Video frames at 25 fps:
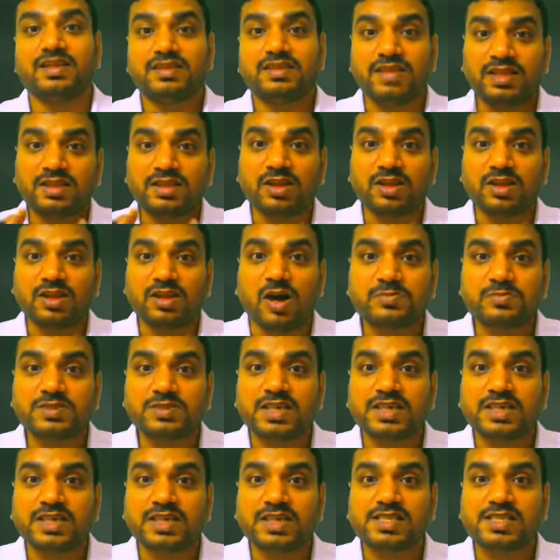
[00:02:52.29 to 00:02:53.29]
then the
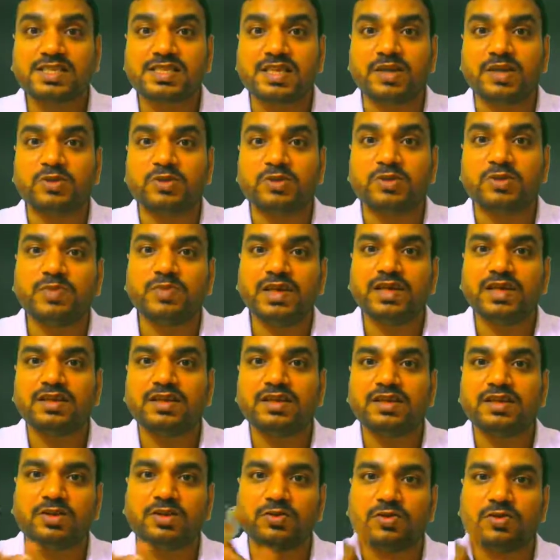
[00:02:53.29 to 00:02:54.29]
object is said to be
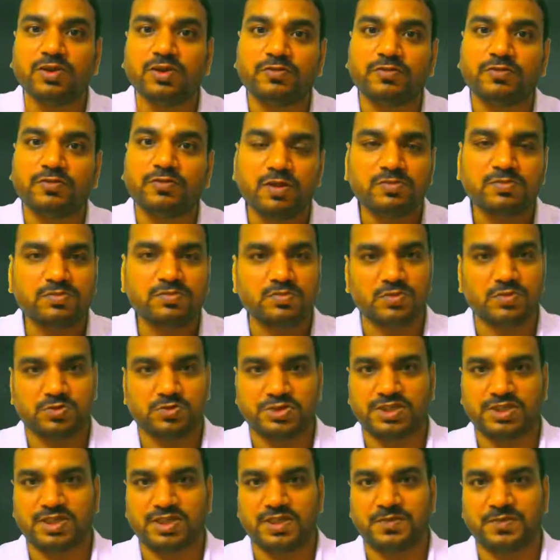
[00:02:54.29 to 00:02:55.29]
in uniform
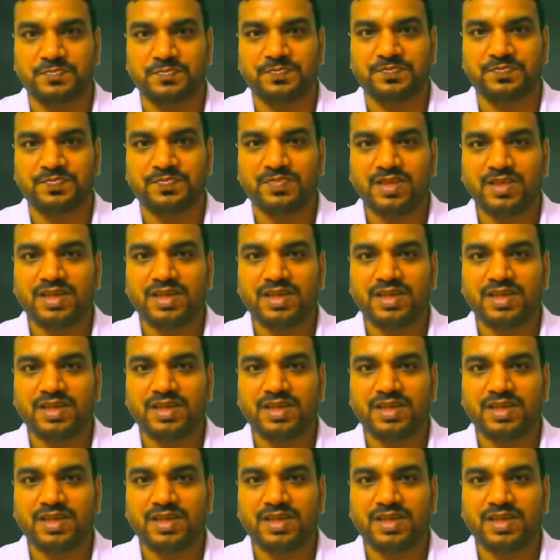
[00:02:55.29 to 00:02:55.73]
motion.